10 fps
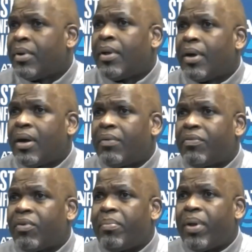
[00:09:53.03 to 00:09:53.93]
of
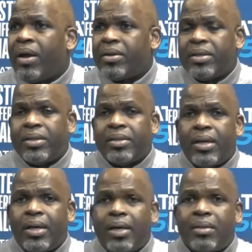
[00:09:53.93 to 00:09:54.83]
rebounding
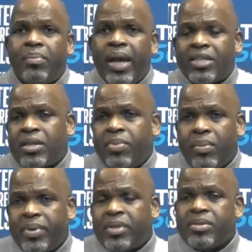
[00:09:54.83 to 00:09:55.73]
uh, the basketball
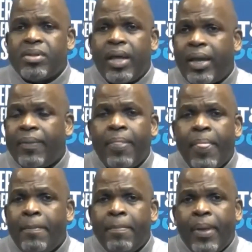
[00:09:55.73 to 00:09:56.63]
because they
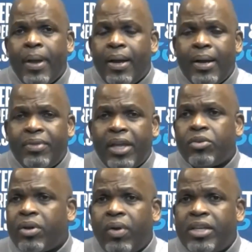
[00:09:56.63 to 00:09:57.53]
uh, they do a
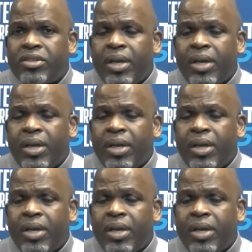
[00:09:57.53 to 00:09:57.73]
great job.